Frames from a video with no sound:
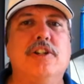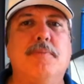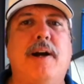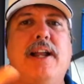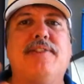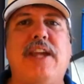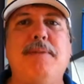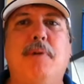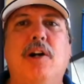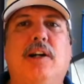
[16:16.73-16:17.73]
You might ask,
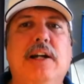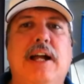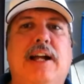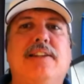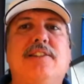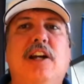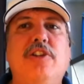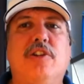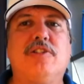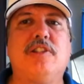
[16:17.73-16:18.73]
hey Mark, I can tell
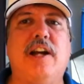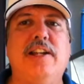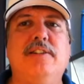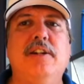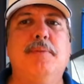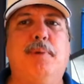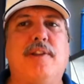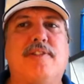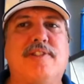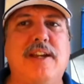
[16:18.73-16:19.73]
you're excited, but
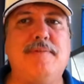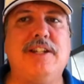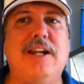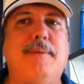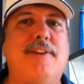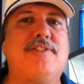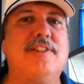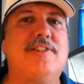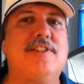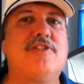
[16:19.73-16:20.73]
at the same time, I
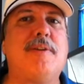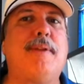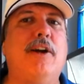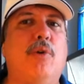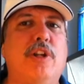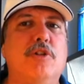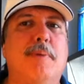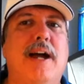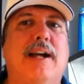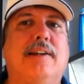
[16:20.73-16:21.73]
sense there's something holding you
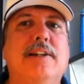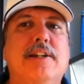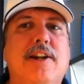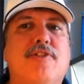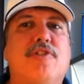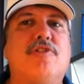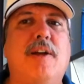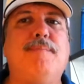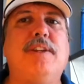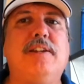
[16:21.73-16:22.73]
back. Is there
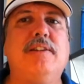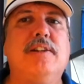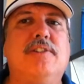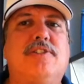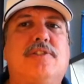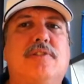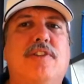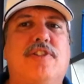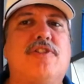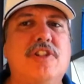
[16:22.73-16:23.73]

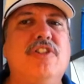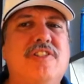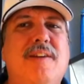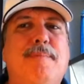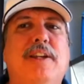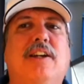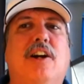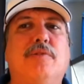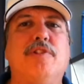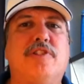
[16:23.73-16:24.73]
still something
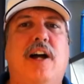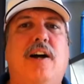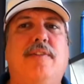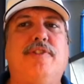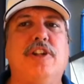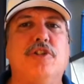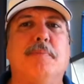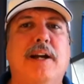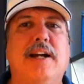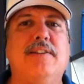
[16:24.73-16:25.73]
unresolved in your
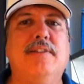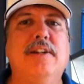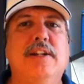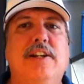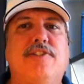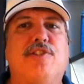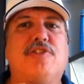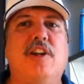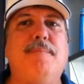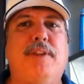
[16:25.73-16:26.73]
mind? Is there
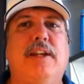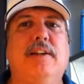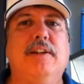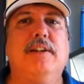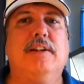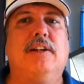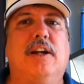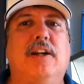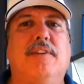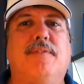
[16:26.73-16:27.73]
something
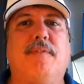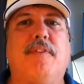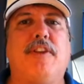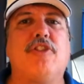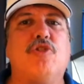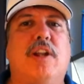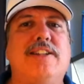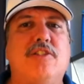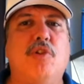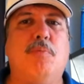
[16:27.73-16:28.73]
that you'd
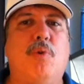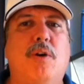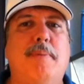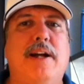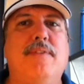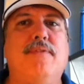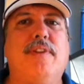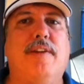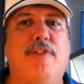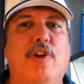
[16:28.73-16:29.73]
like to know more about?
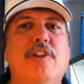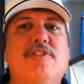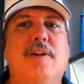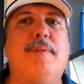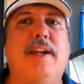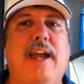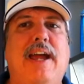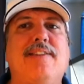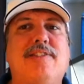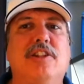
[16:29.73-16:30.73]
If there is something,
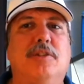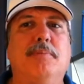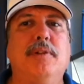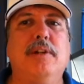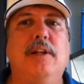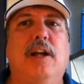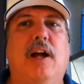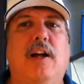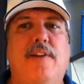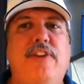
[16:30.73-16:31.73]
ask him
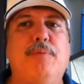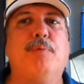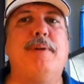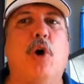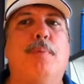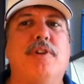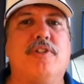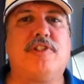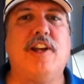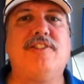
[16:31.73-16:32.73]
if he would be open to
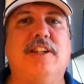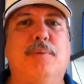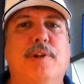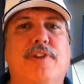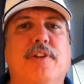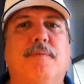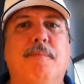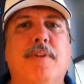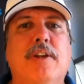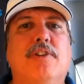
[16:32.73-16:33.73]
discussing it with you.
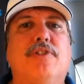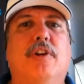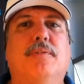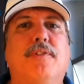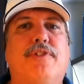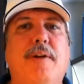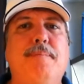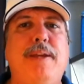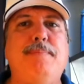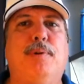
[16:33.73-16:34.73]
So
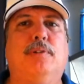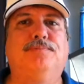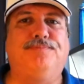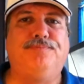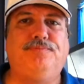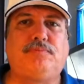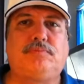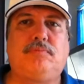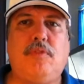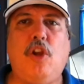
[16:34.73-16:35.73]
some people
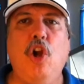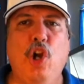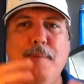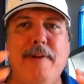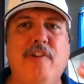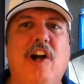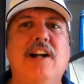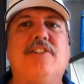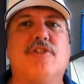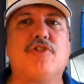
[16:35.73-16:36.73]
are going to be
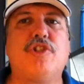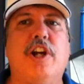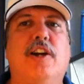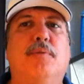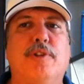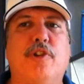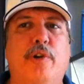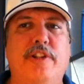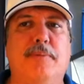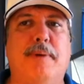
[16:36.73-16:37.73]
reluctant to share what's
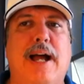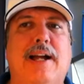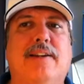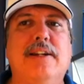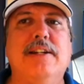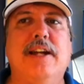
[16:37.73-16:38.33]
holding them back.